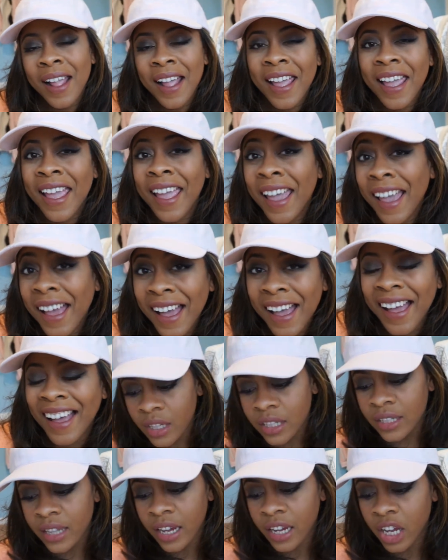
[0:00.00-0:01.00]

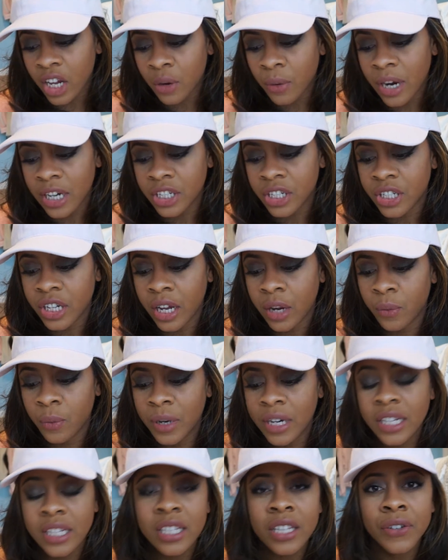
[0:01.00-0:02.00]
Yeah. Second question,
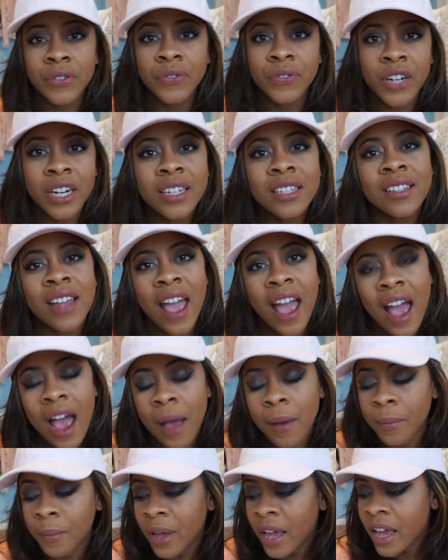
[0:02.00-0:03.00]
what is the first
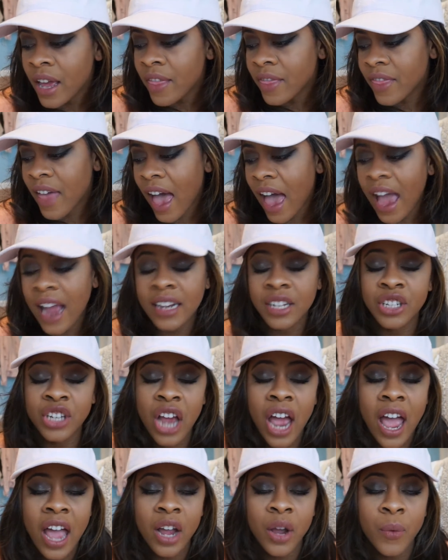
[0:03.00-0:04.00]
app that I
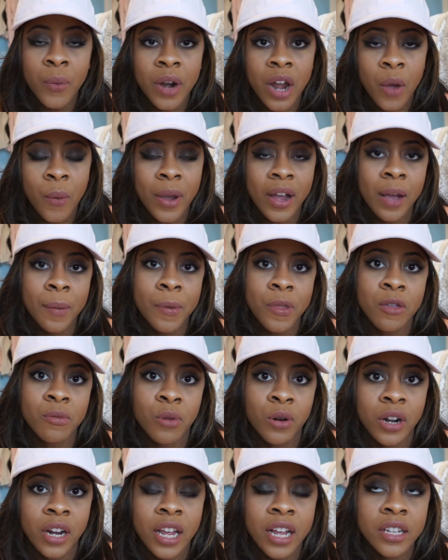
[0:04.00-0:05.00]
check when I wake up in the
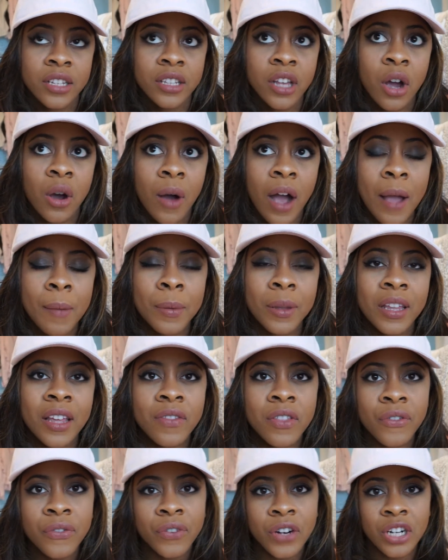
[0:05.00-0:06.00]
morning? So I
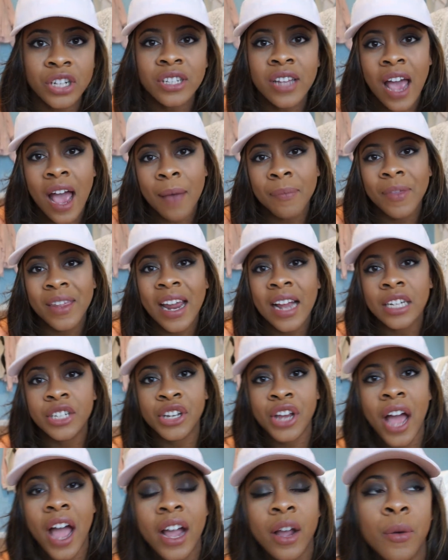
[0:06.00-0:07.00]
believe the first app that I
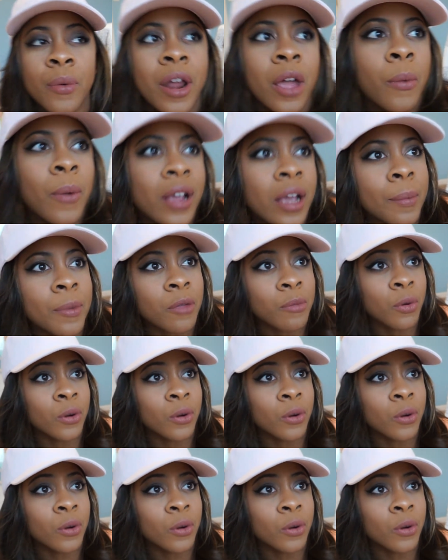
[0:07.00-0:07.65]
check when I wake up in the